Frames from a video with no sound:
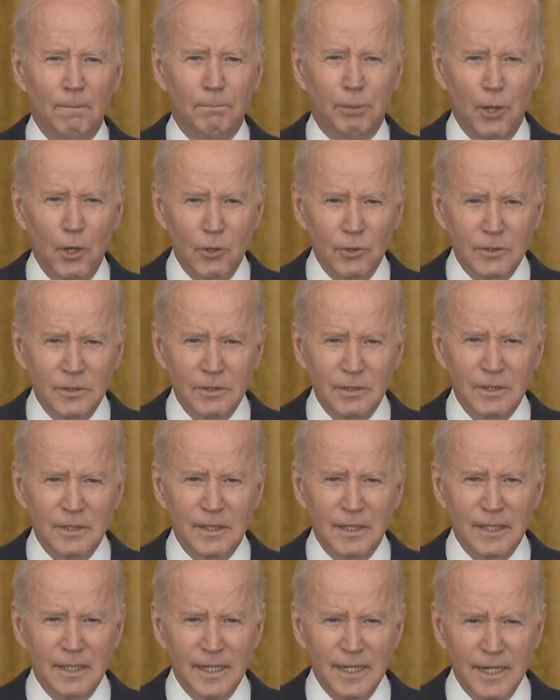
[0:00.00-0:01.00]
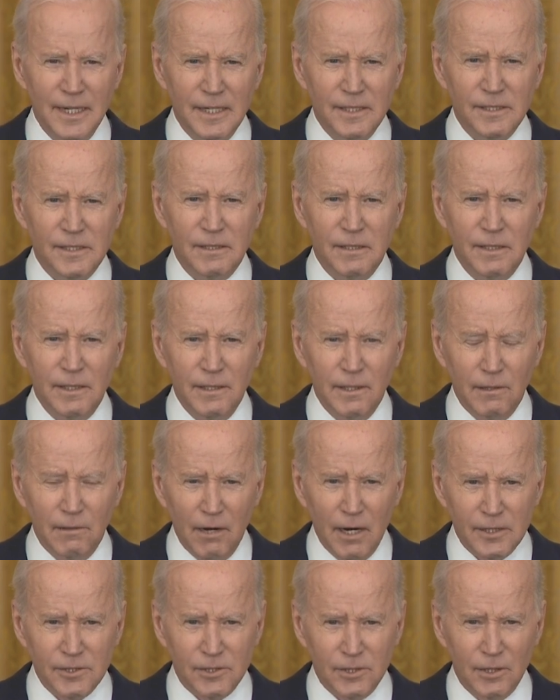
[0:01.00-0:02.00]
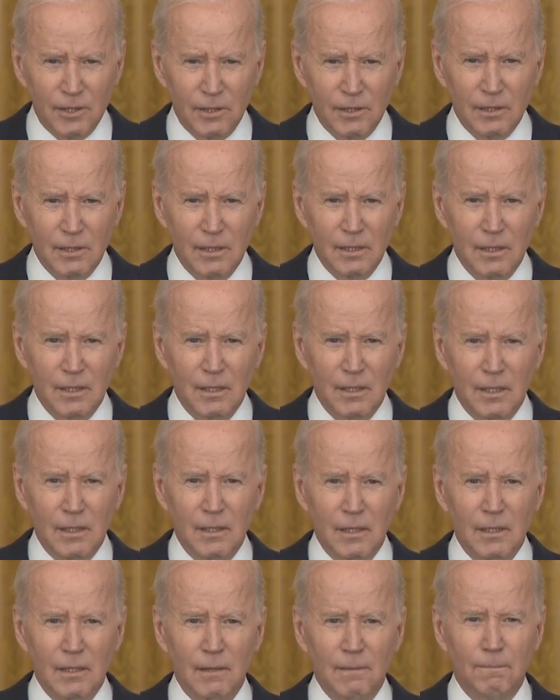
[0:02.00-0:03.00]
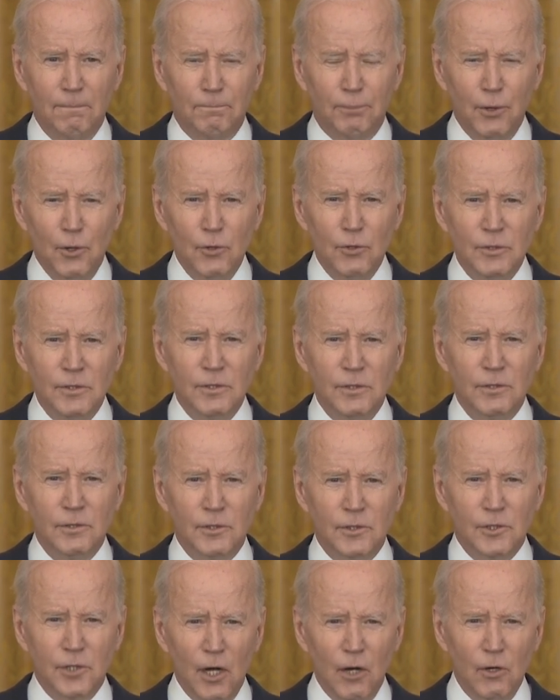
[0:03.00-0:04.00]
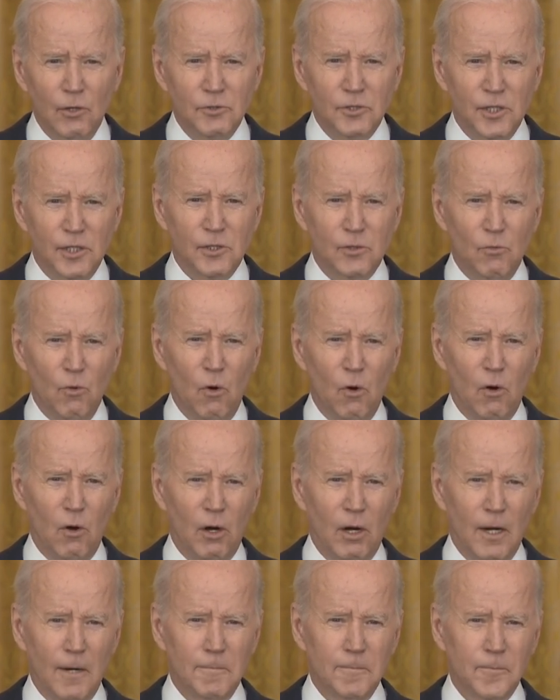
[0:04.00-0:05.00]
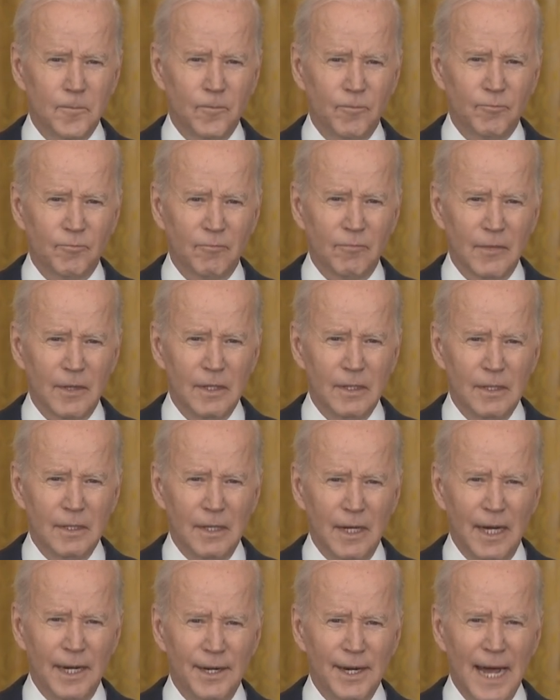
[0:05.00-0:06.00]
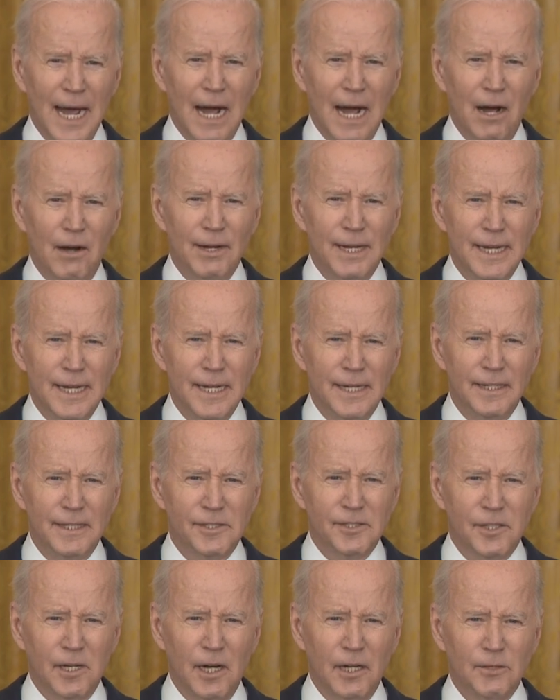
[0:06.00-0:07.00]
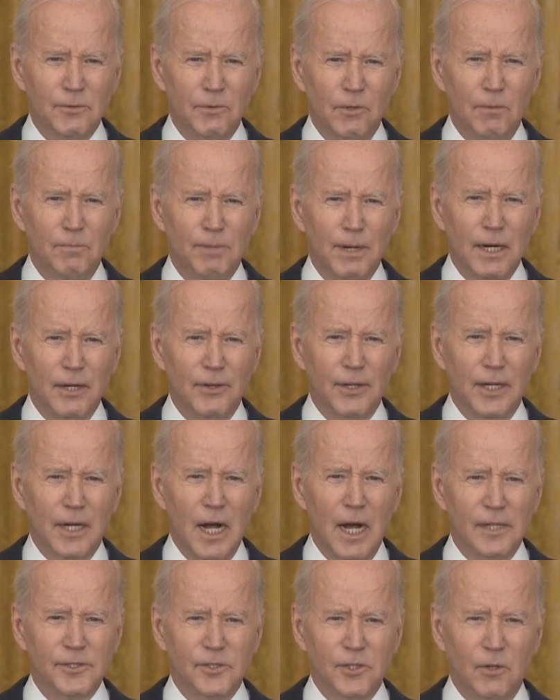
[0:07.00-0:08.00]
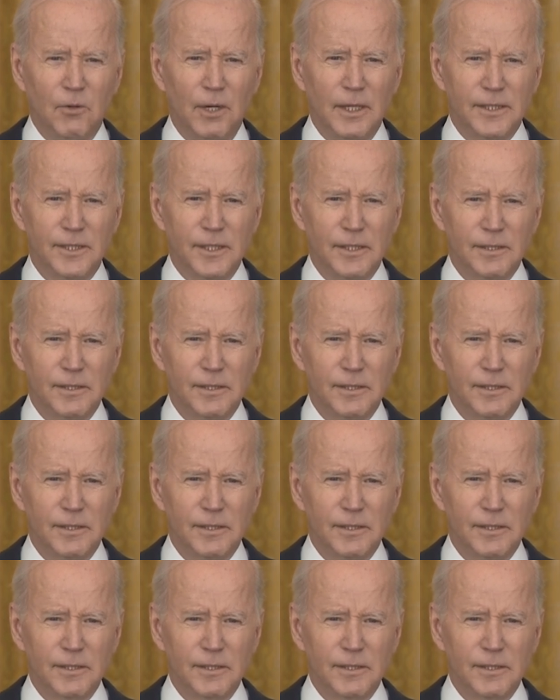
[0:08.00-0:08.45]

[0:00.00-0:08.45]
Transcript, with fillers: Putin is the aggressor. Putin chose this war. And now he and his country will bear the consequences.